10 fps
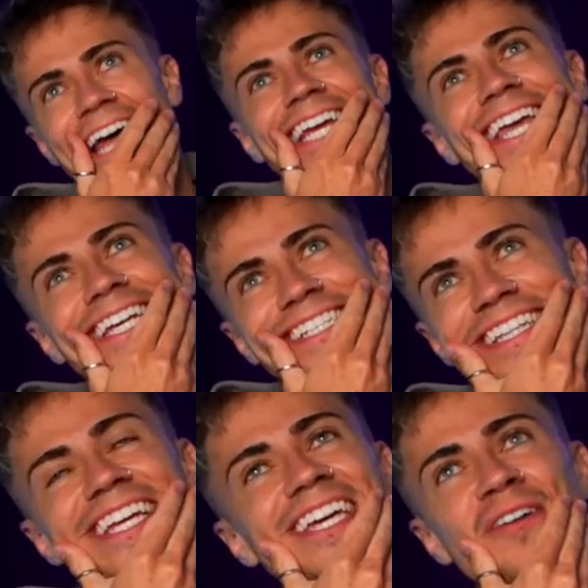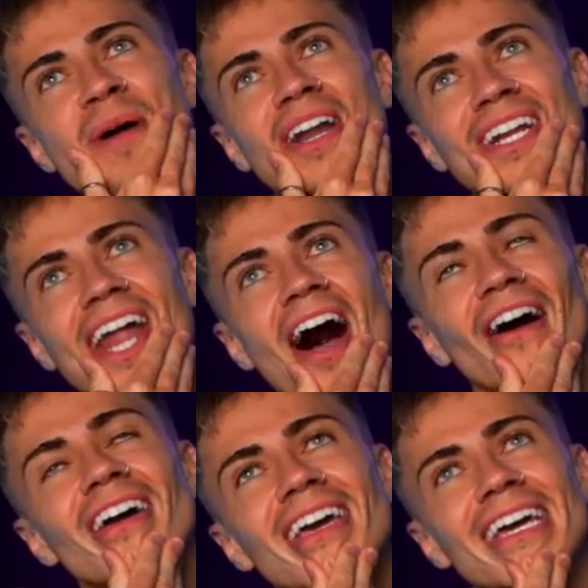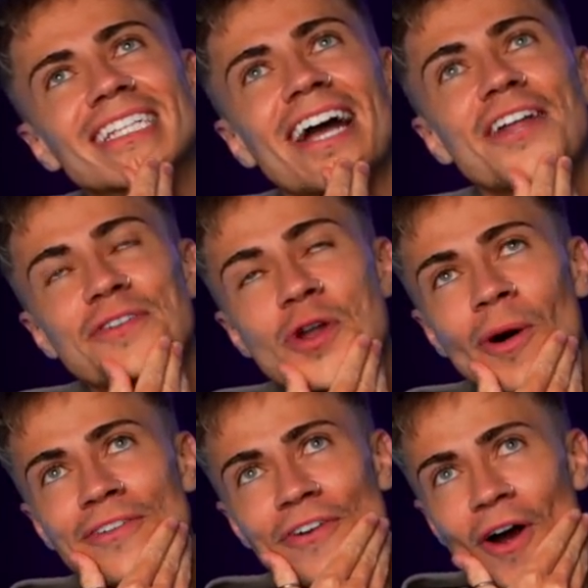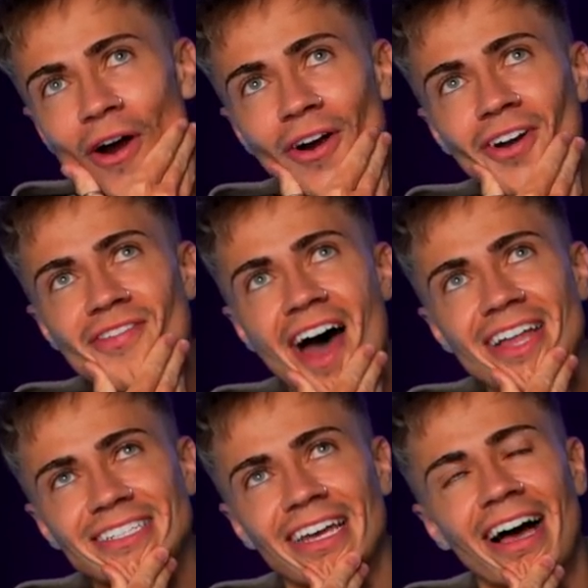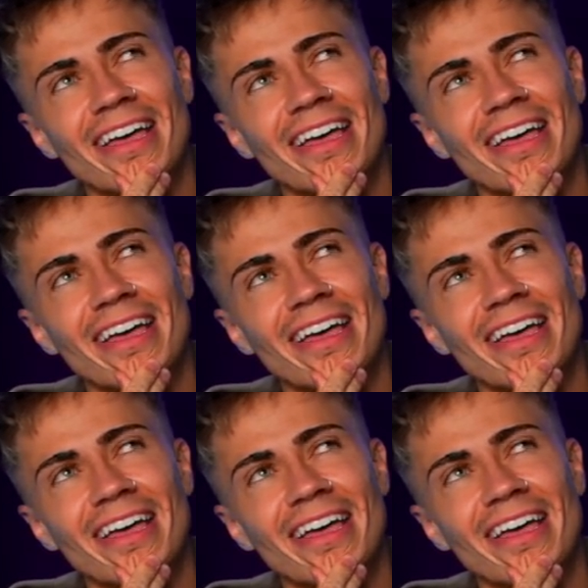And I guess thinking about it now, it's kind of annoying for her that